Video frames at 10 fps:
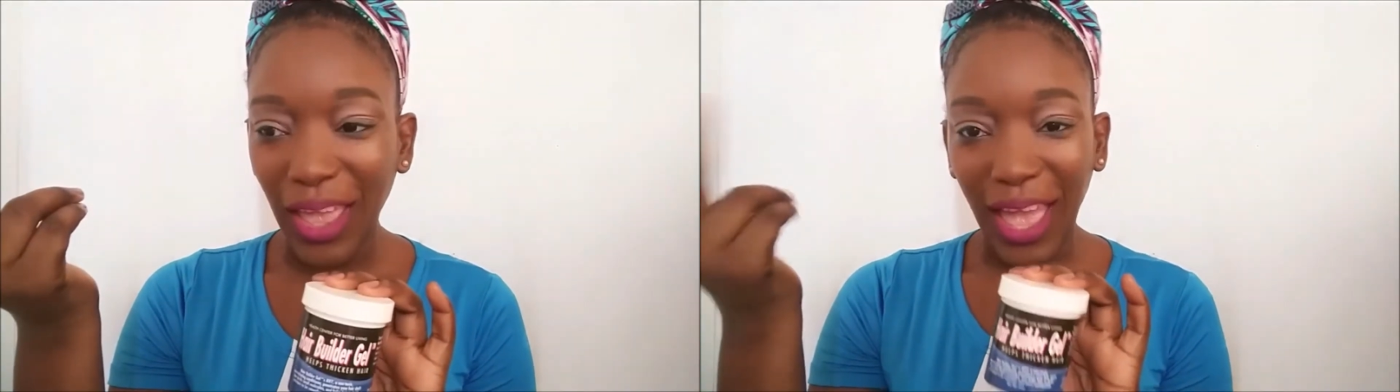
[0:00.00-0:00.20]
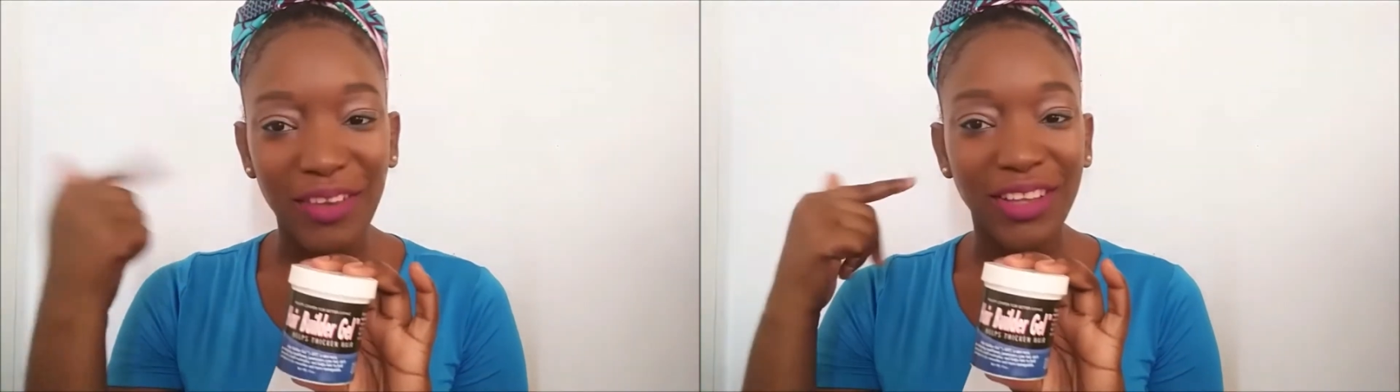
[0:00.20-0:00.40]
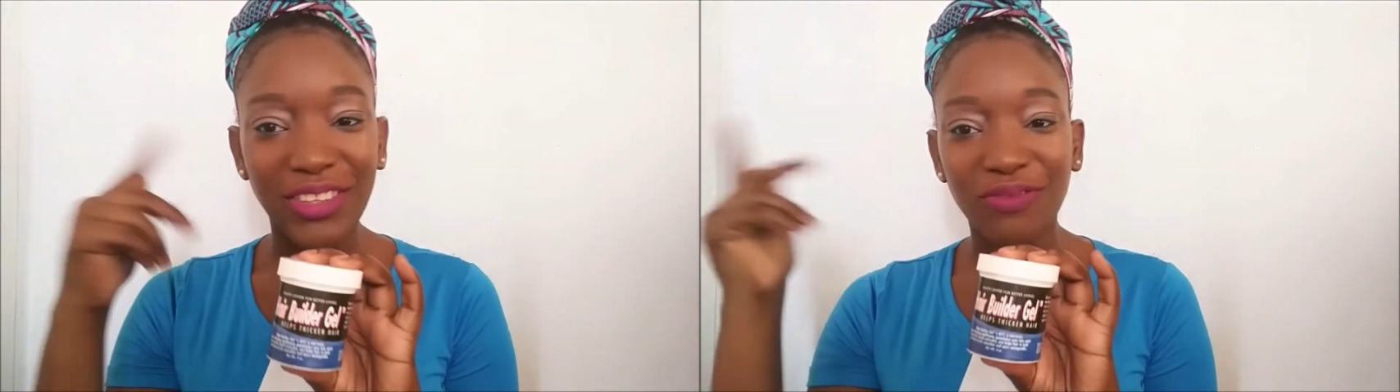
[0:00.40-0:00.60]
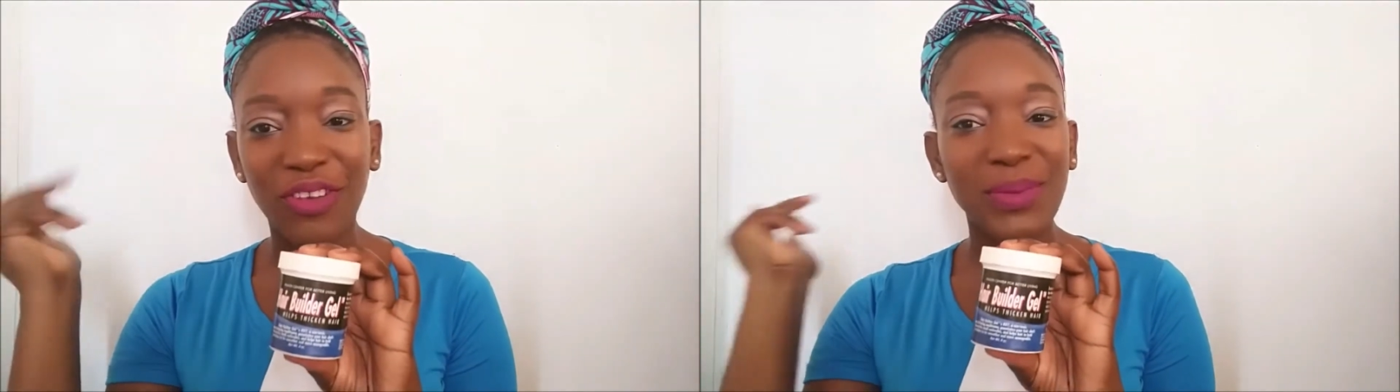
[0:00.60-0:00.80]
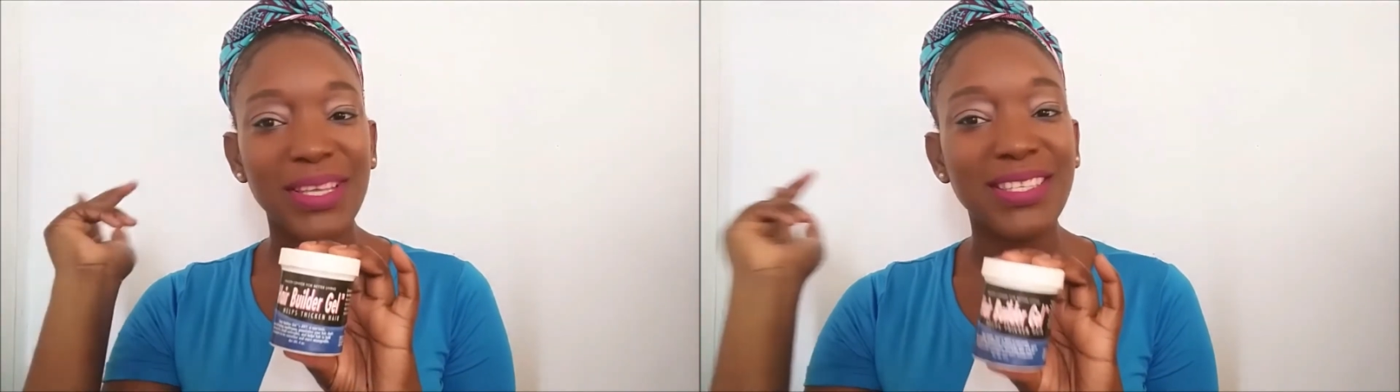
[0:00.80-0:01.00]
I got it
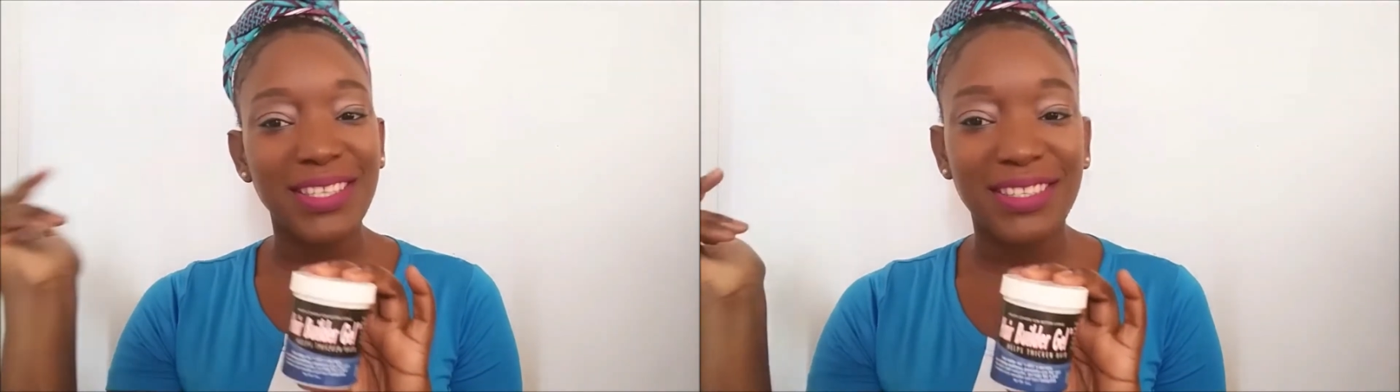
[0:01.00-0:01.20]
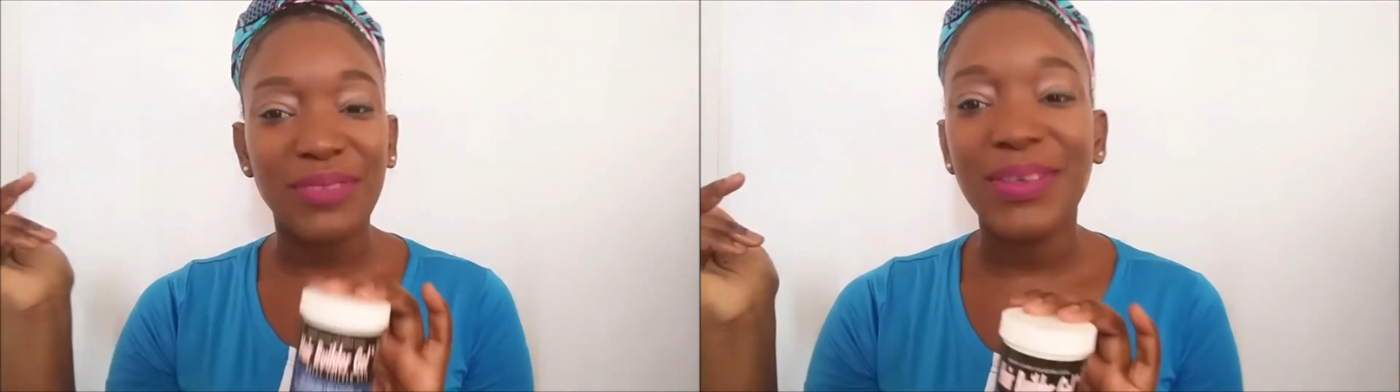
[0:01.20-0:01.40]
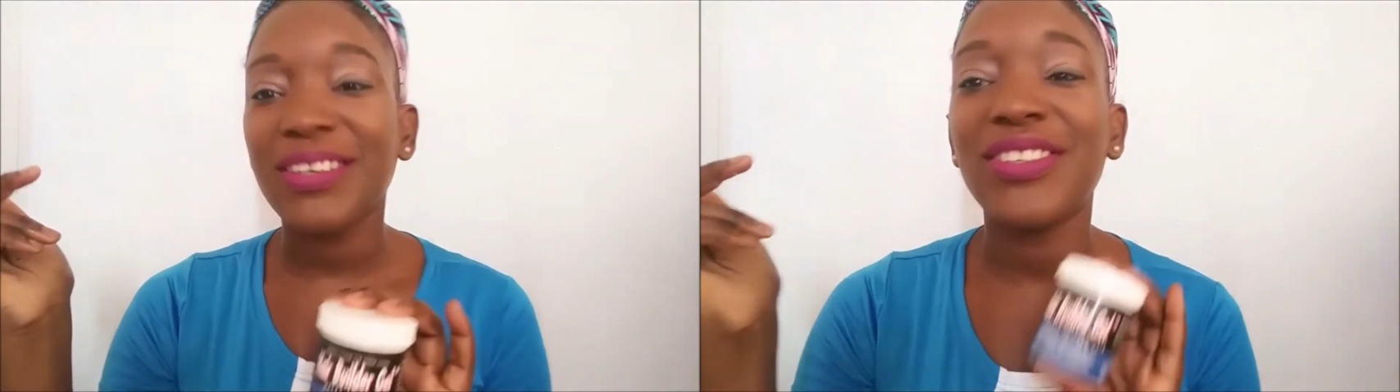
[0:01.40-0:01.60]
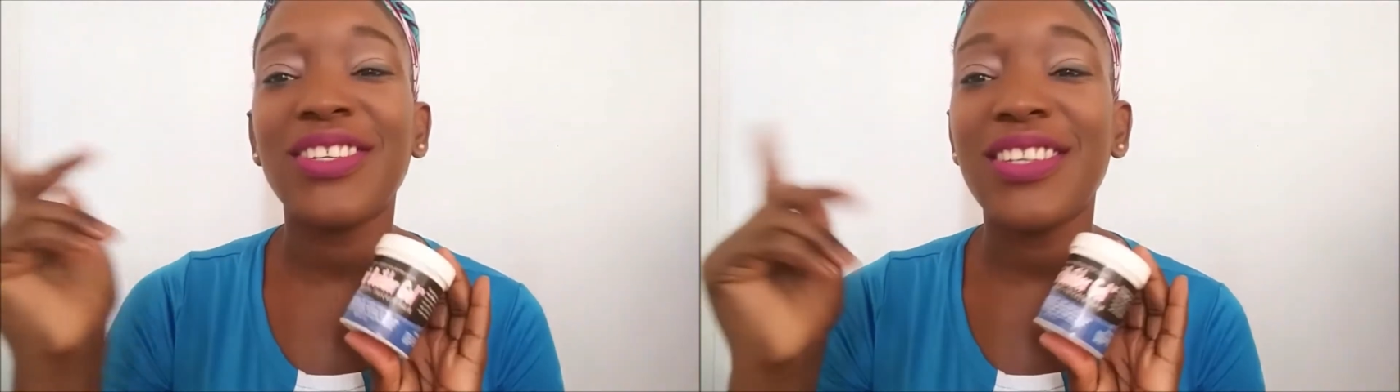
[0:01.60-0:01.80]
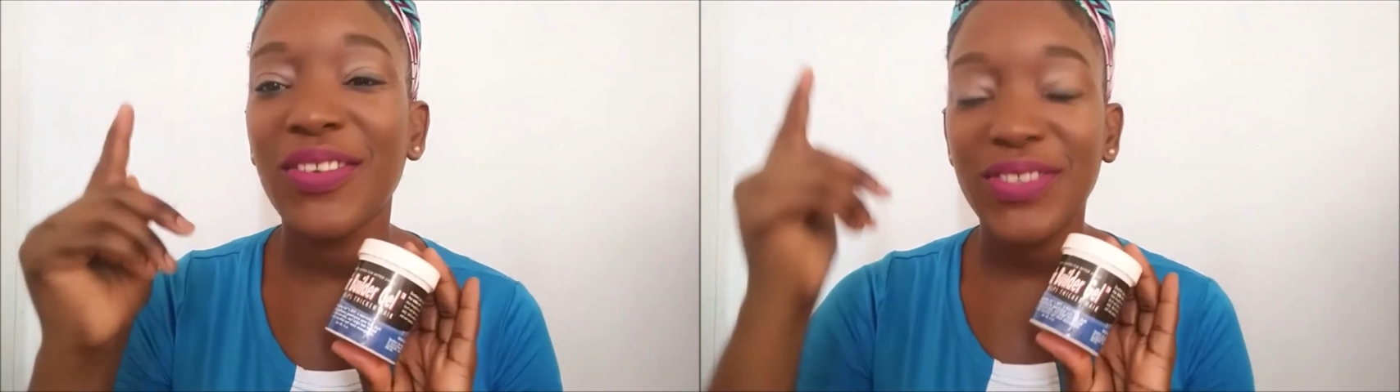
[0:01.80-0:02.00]
from my sister because
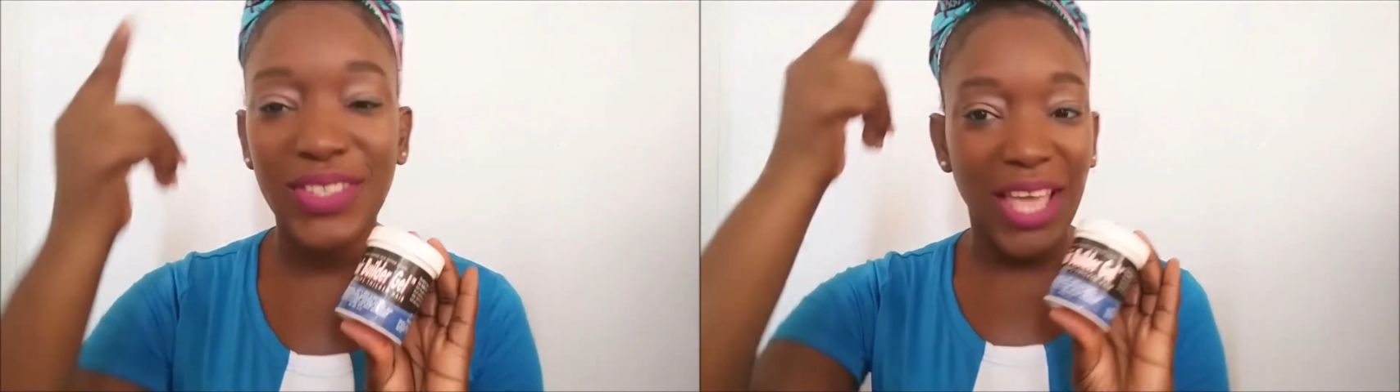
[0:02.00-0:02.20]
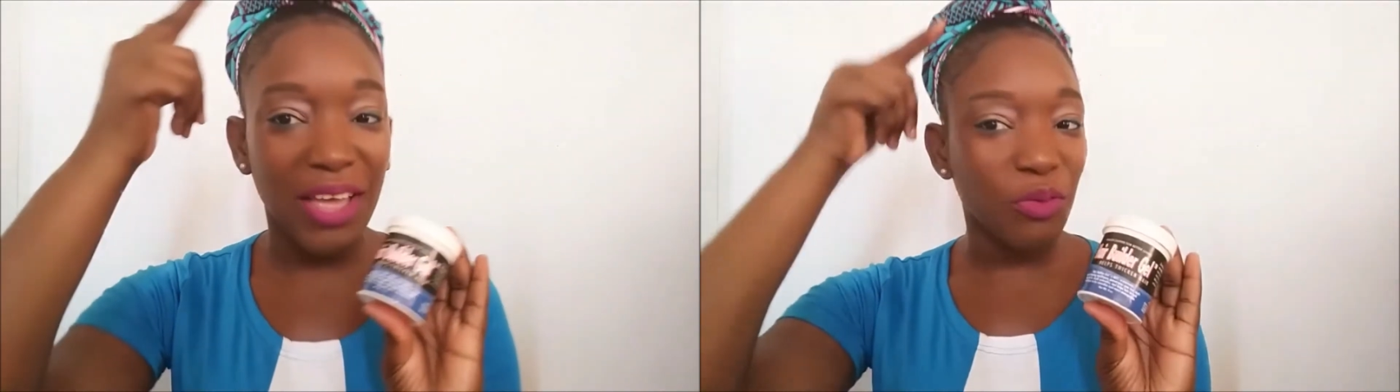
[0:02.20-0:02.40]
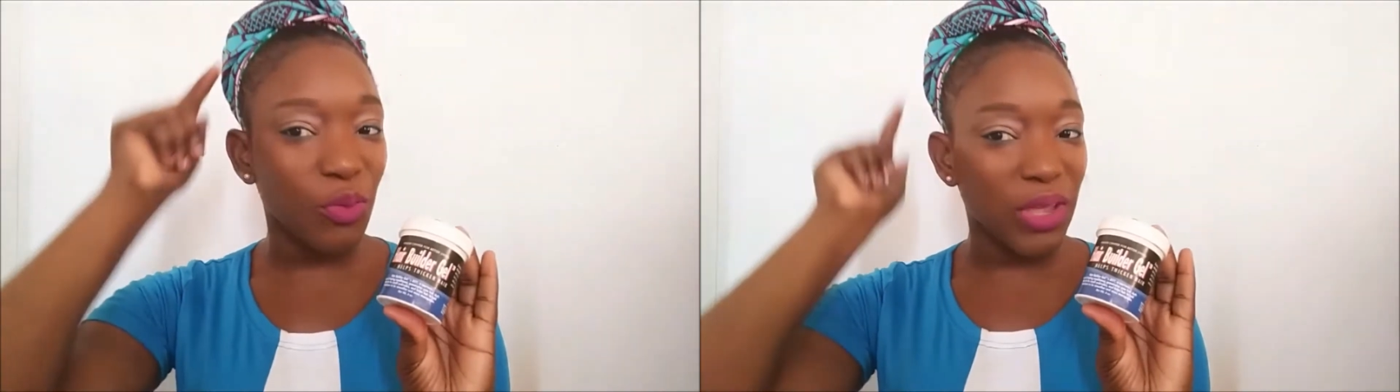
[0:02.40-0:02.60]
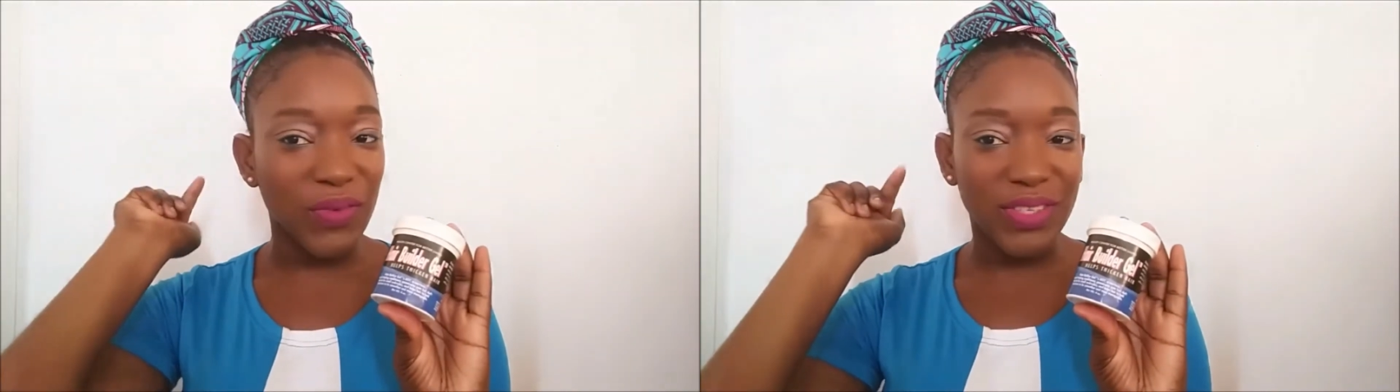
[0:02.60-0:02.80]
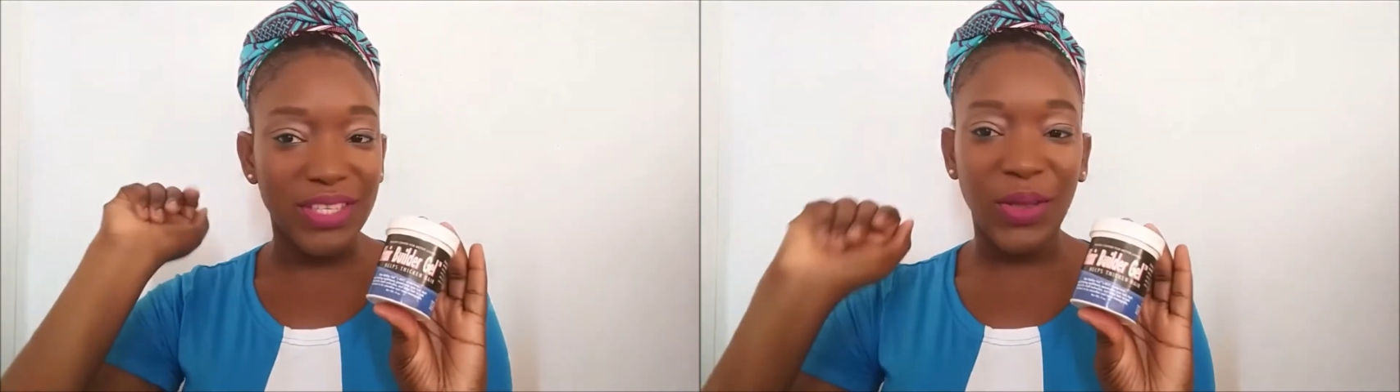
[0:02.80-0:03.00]
she loves to have
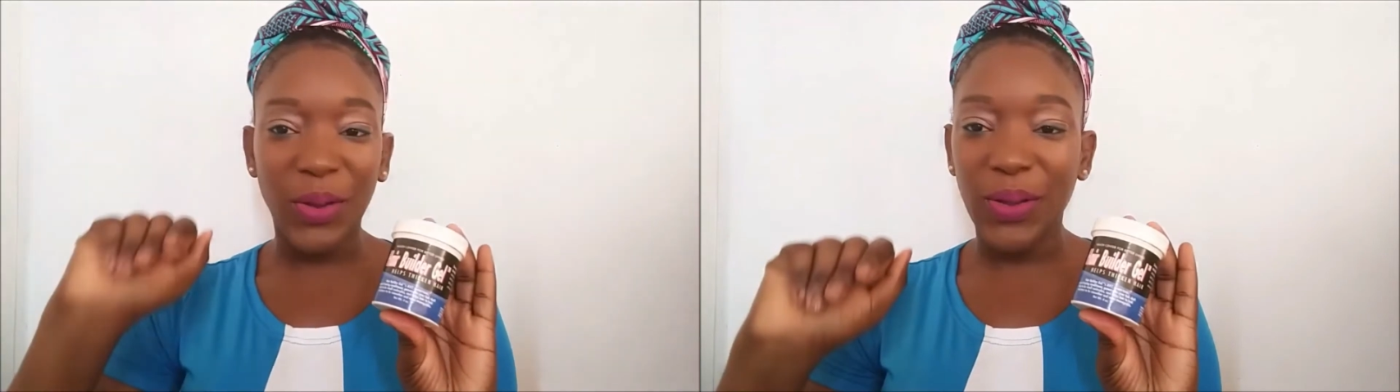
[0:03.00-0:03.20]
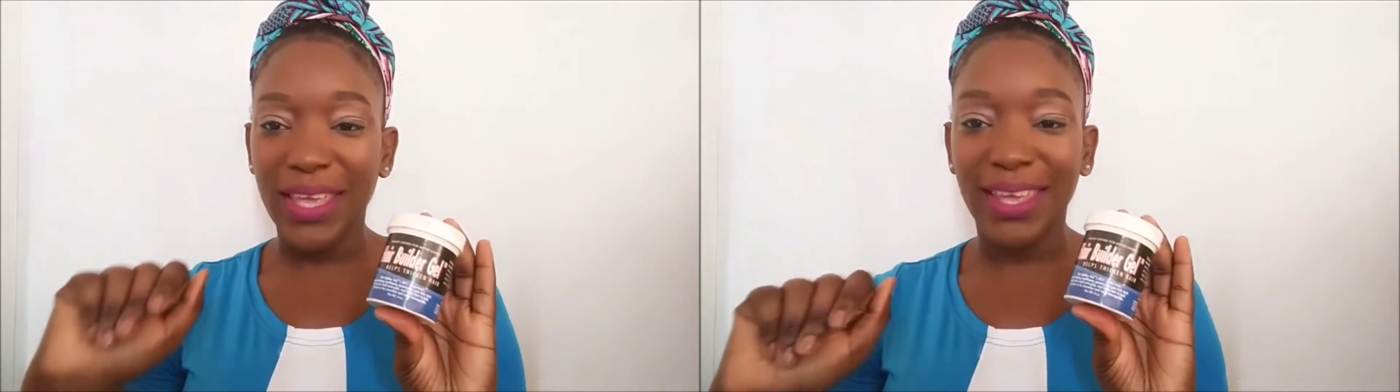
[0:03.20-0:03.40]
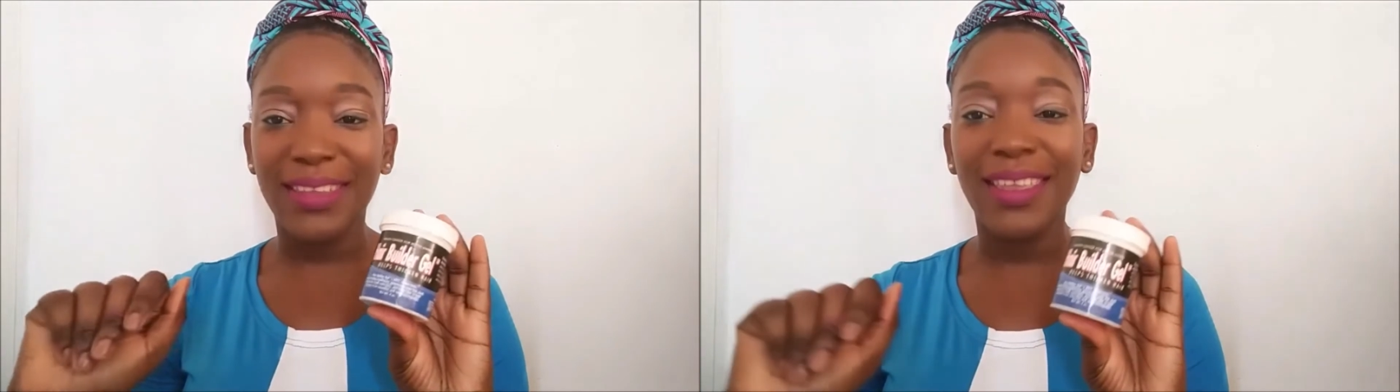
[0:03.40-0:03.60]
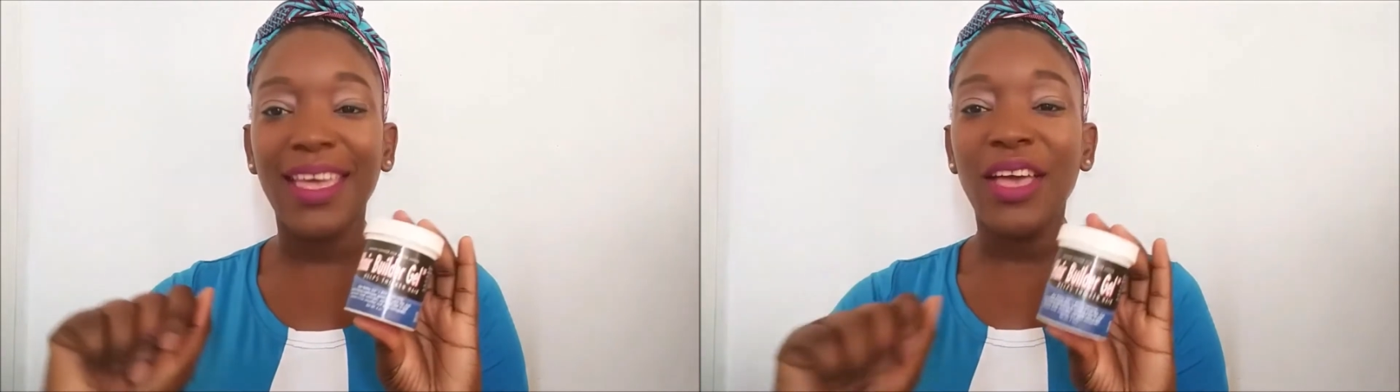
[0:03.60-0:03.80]
waves in her hair.